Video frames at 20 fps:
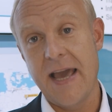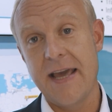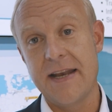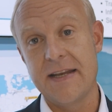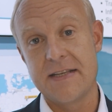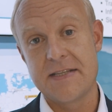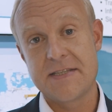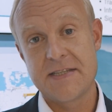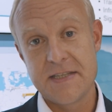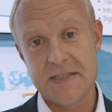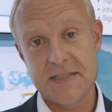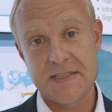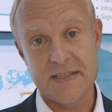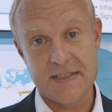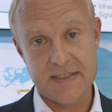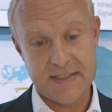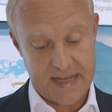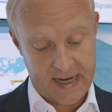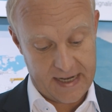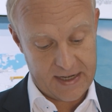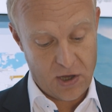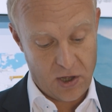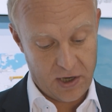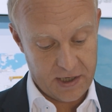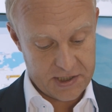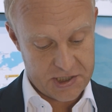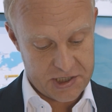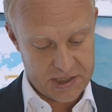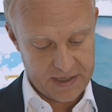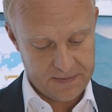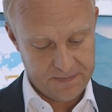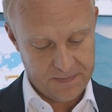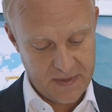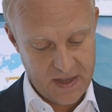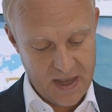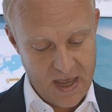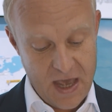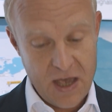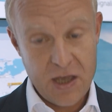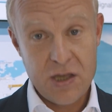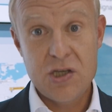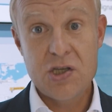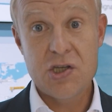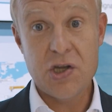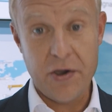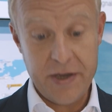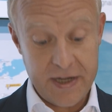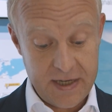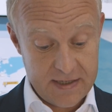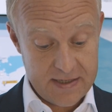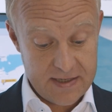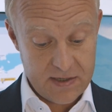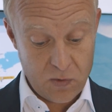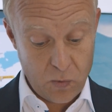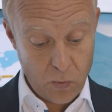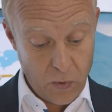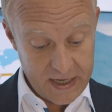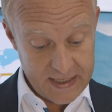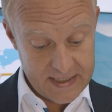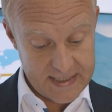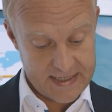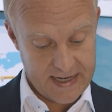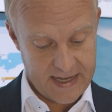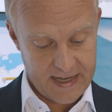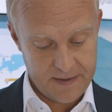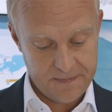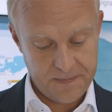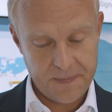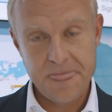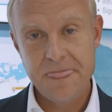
and assistant technology. Join us on Wednesday.